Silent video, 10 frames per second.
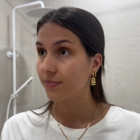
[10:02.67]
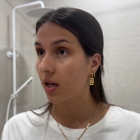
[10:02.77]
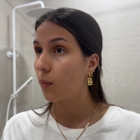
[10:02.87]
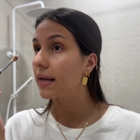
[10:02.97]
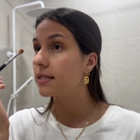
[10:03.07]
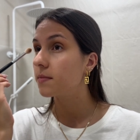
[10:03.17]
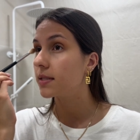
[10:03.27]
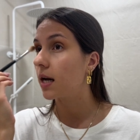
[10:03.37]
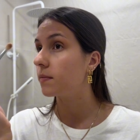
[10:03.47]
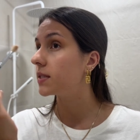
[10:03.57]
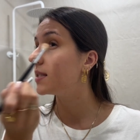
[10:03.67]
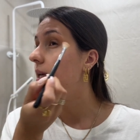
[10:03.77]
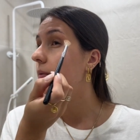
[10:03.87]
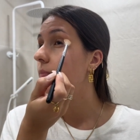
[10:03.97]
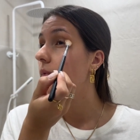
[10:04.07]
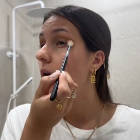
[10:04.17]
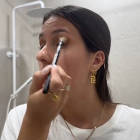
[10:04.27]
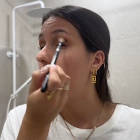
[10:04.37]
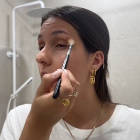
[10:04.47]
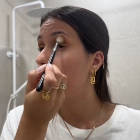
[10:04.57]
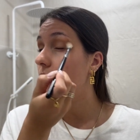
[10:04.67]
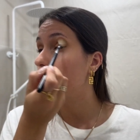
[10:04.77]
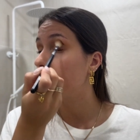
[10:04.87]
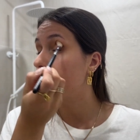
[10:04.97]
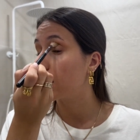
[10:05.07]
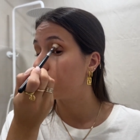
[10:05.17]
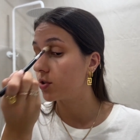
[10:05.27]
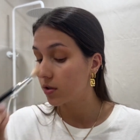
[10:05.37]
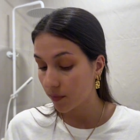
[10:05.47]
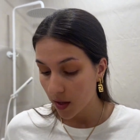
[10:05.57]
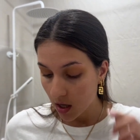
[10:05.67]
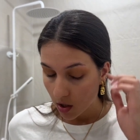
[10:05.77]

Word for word: quite some time today out of our schedule.